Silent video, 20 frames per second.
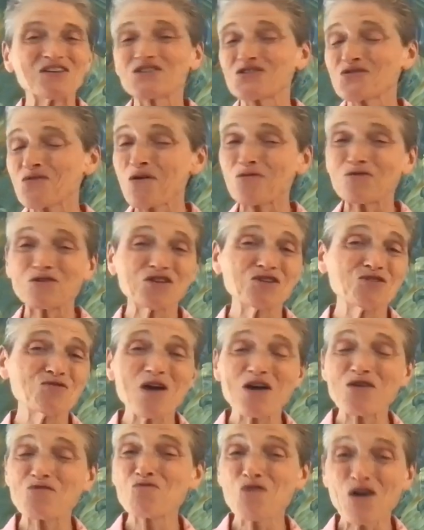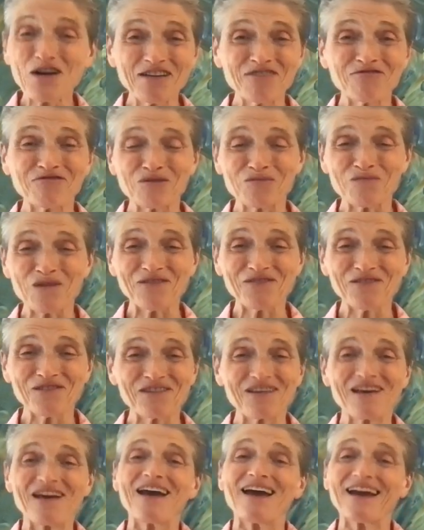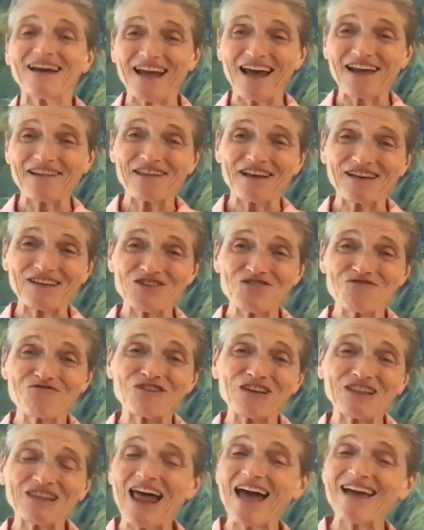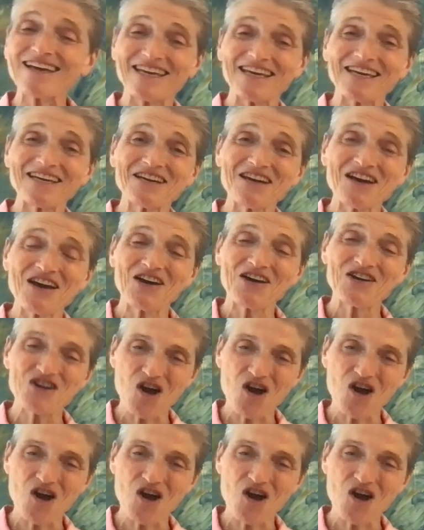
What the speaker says: So I wish you a wonderful month, and I thank you for liking,